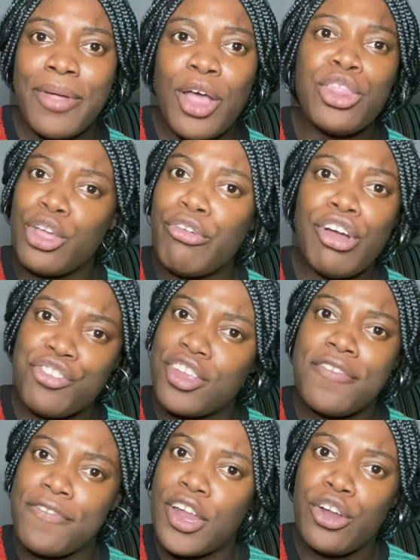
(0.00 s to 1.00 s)
the
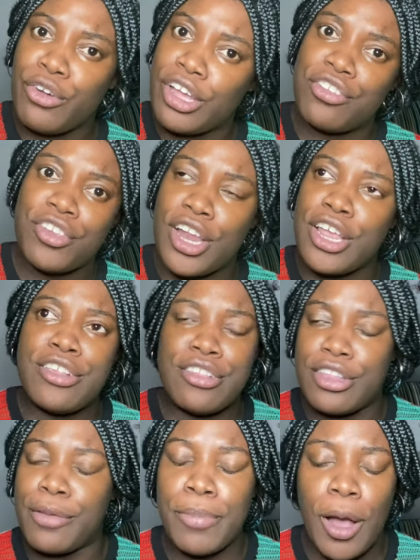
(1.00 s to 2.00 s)
Russian Federation is
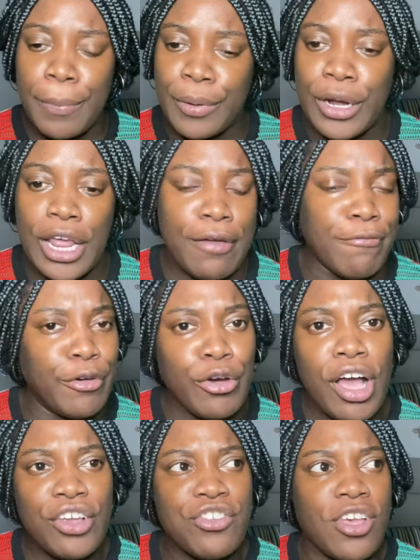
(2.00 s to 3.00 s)
the proper name for
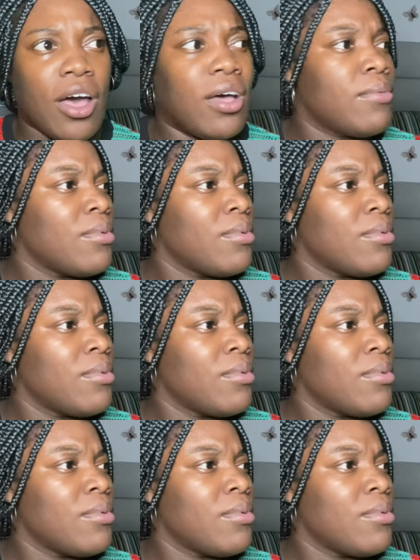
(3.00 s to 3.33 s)
Russia.